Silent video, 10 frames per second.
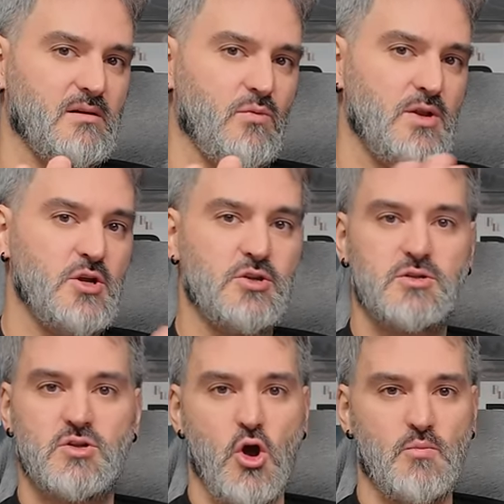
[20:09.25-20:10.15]
When you
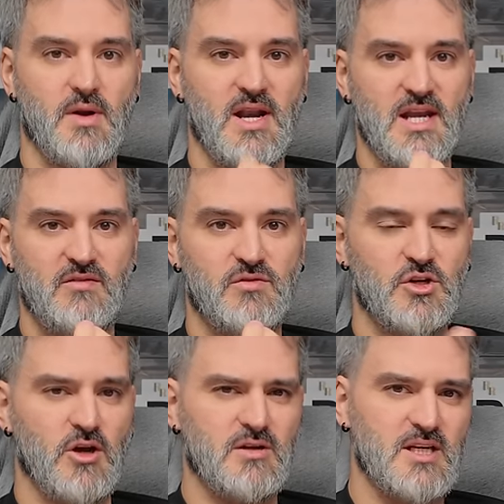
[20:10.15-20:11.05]
don't believe,
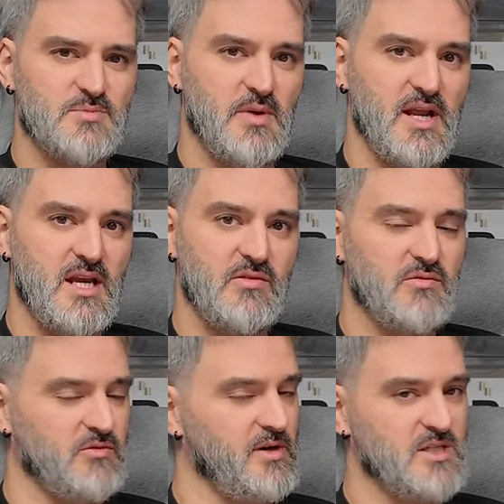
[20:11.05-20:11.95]
you don't disbelieve.
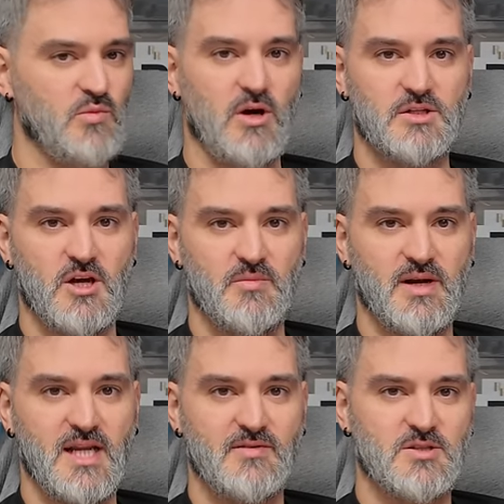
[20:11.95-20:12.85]
The reason why I don't
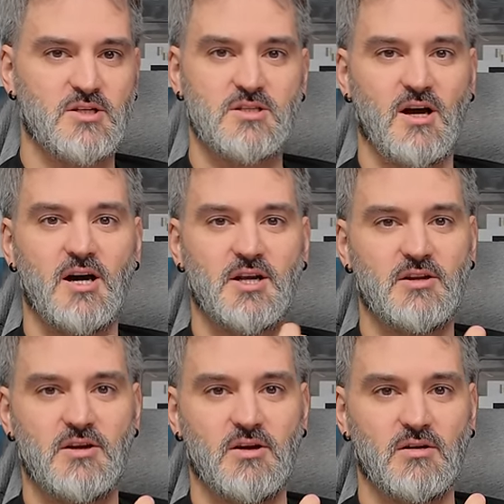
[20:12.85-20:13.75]
believe is because I
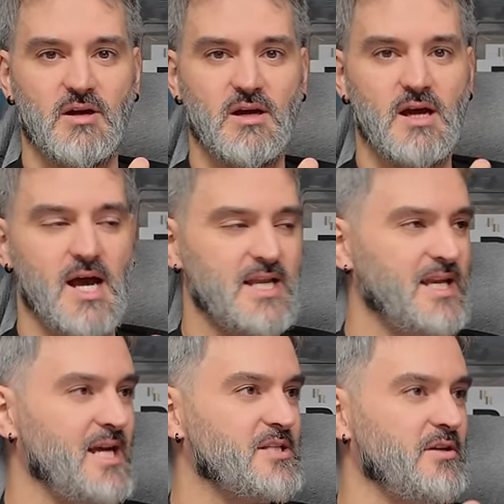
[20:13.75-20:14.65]
don't know.
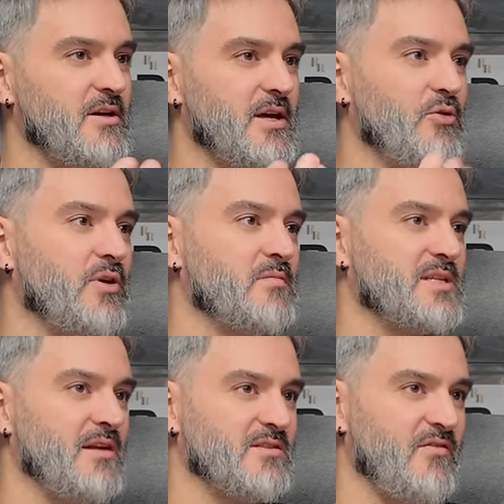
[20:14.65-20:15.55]
And yes, I know that all comes
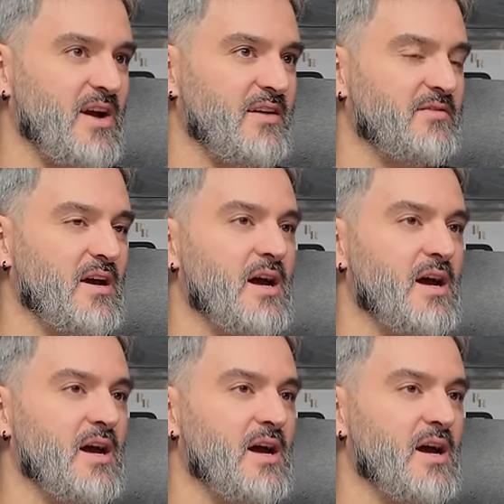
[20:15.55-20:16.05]
down to faith.